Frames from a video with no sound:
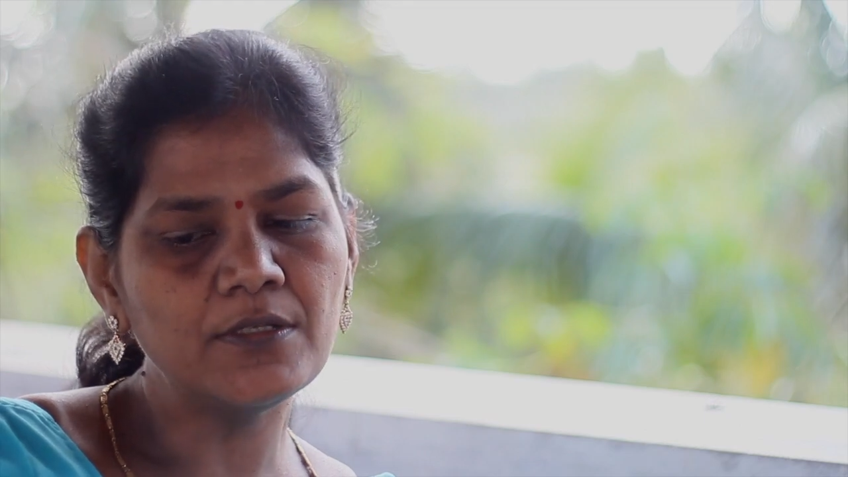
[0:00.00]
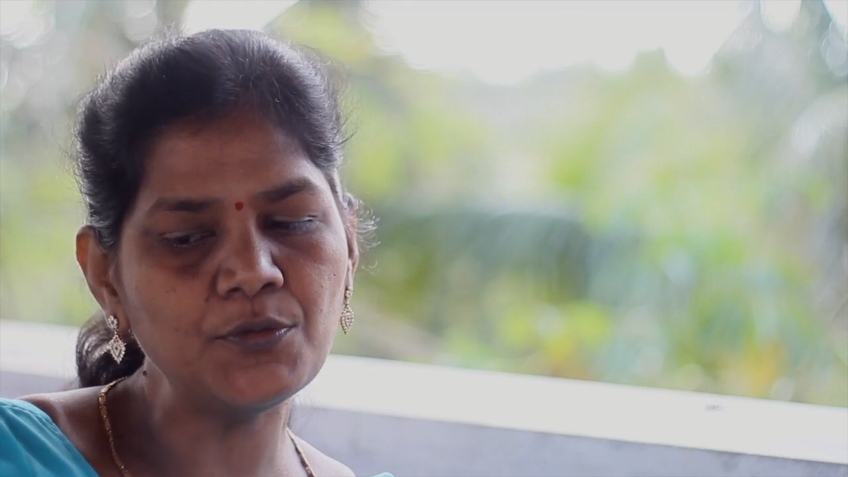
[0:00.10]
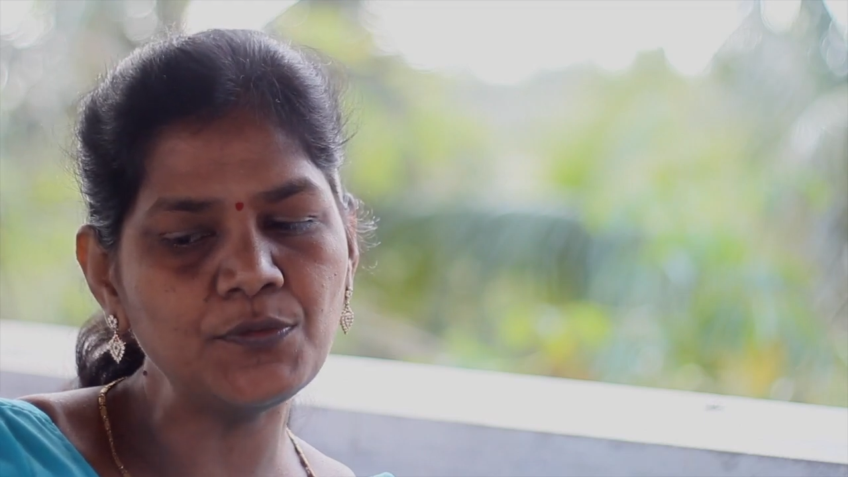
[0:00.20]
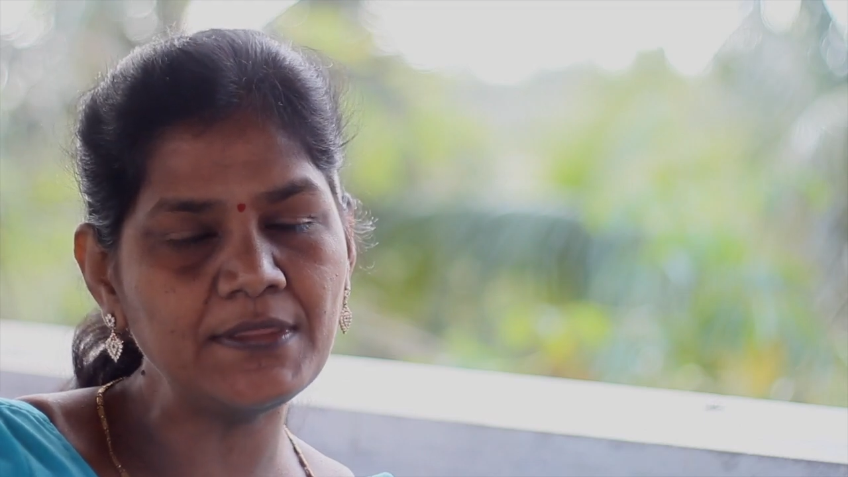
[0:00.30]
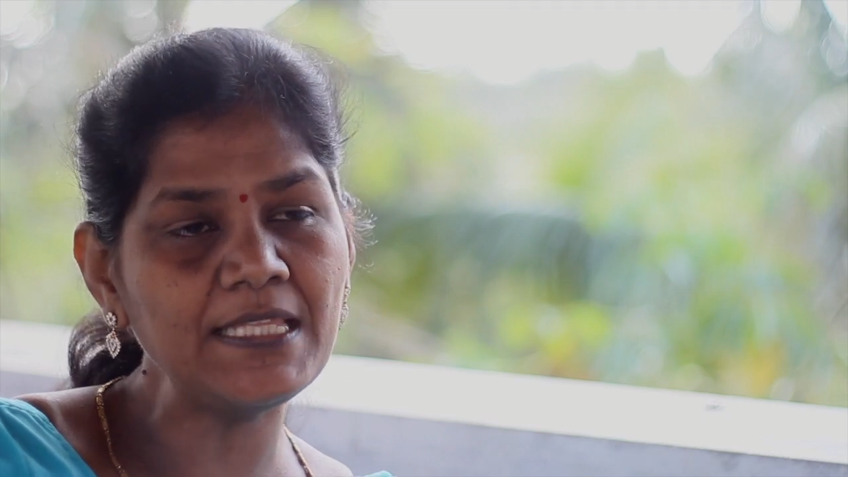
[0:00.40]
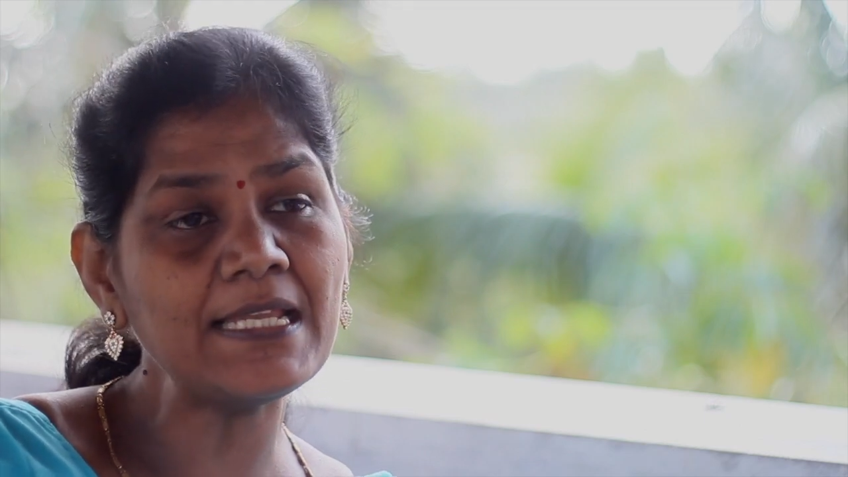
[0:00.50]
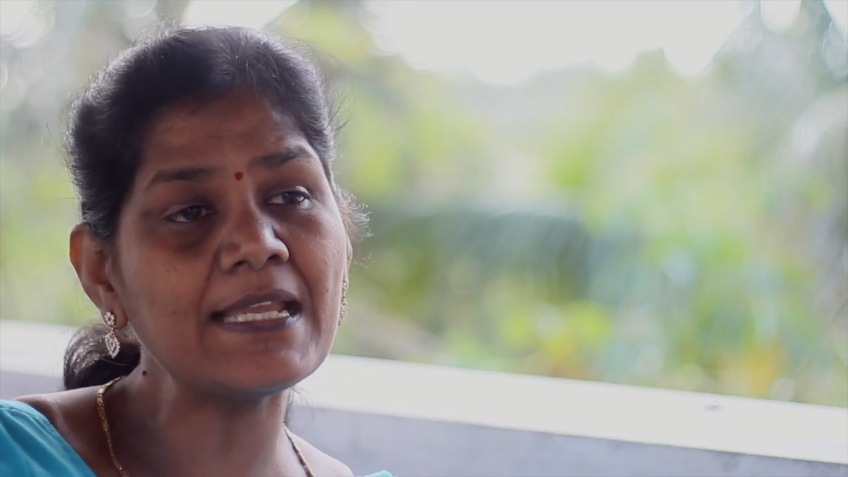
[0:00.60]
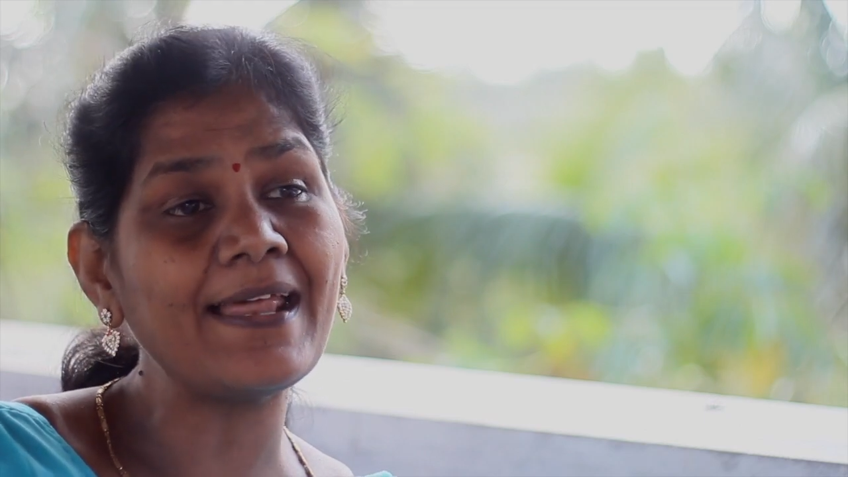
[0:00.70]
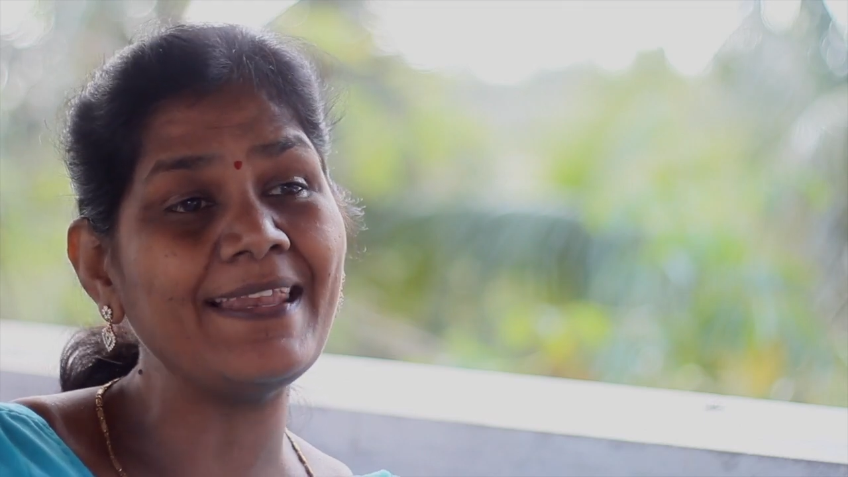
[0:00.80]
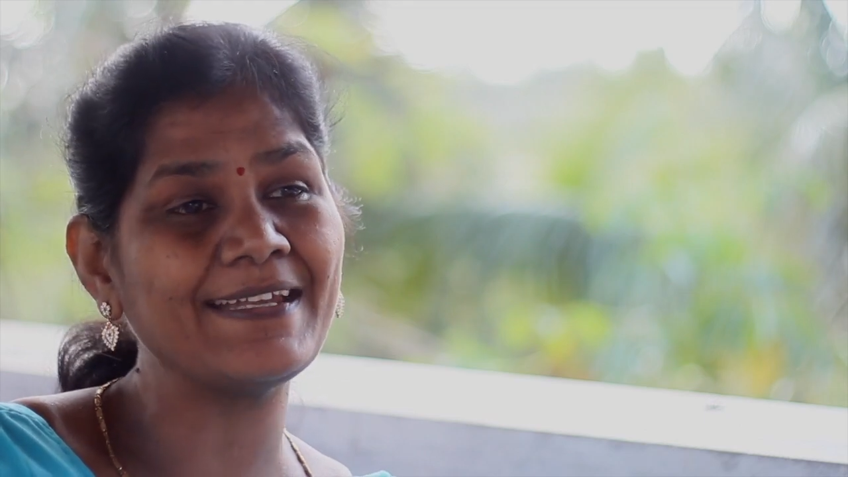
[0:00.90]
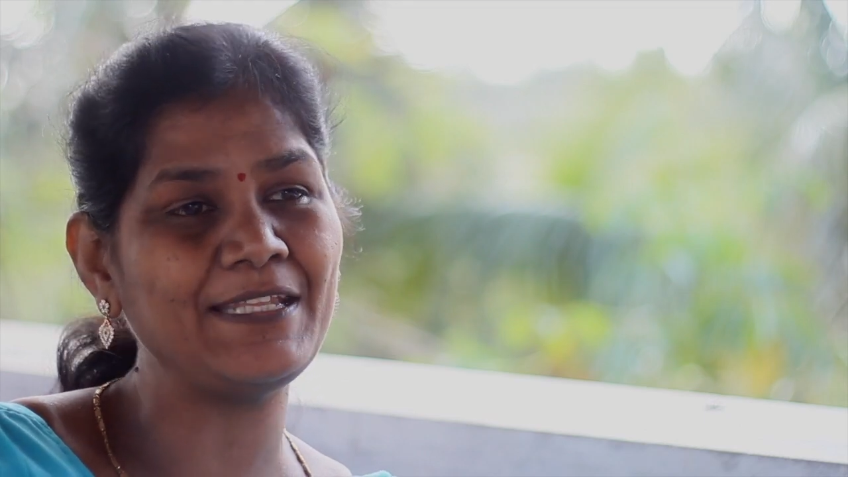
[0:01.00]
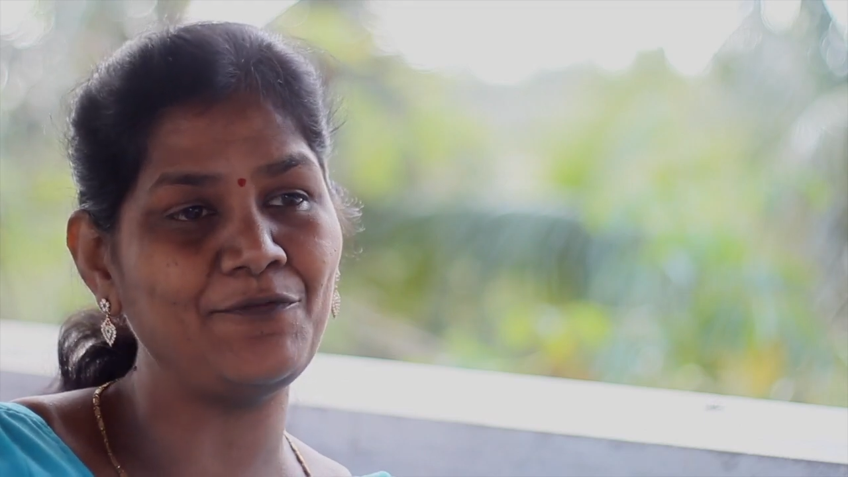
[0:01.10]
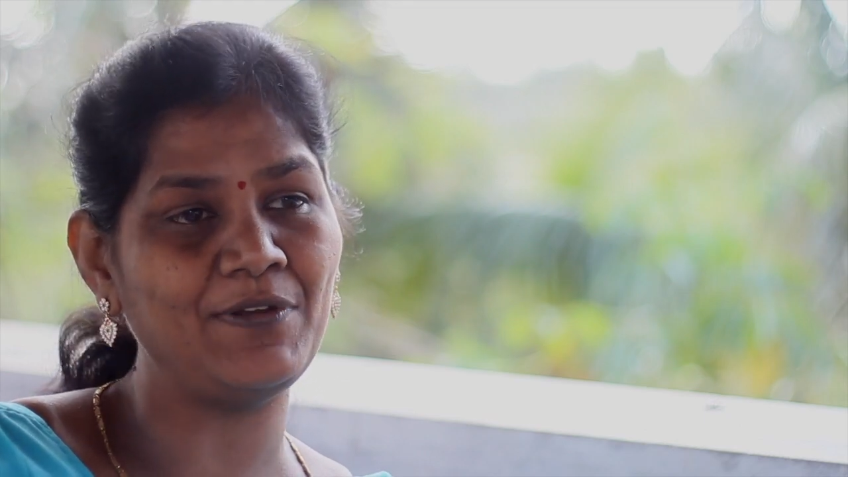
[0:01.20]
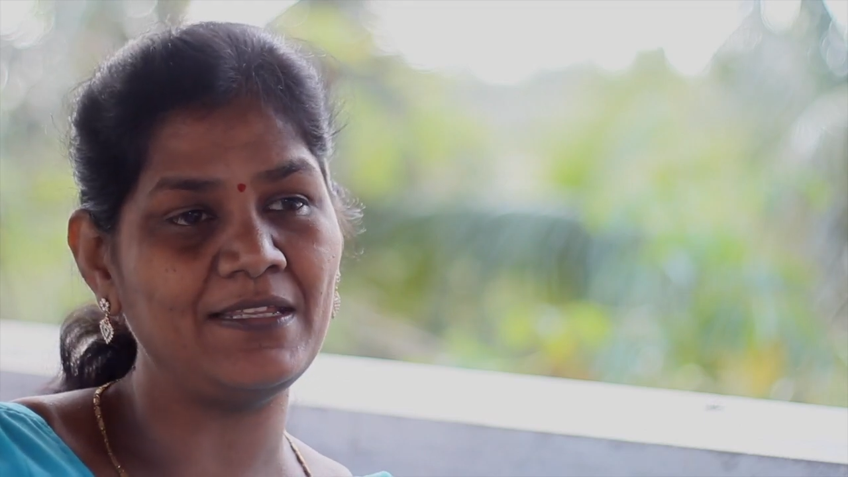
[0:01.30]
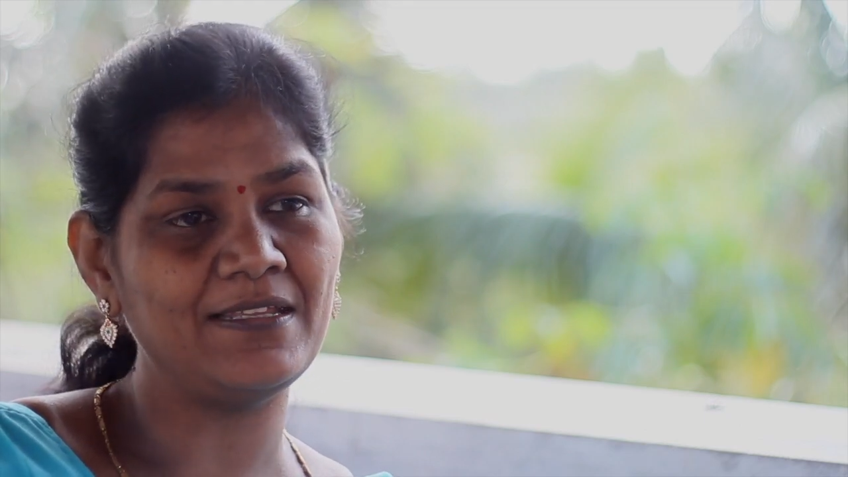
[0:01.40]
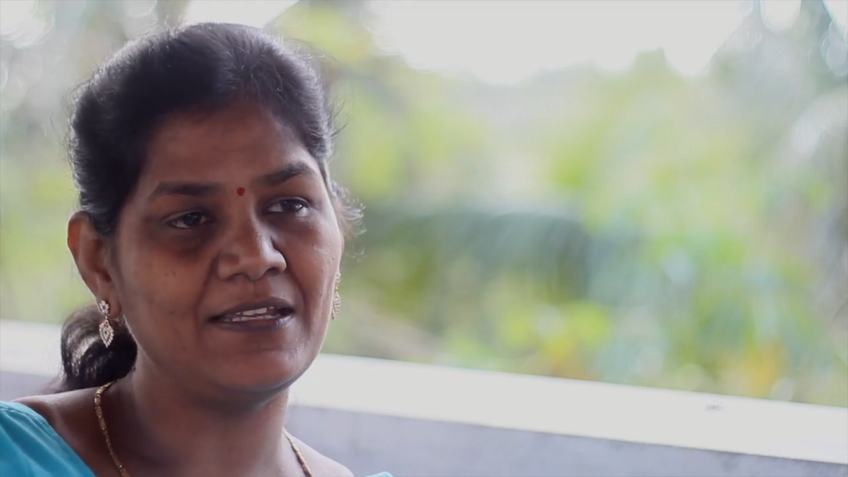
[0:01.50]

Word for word: to think collectively.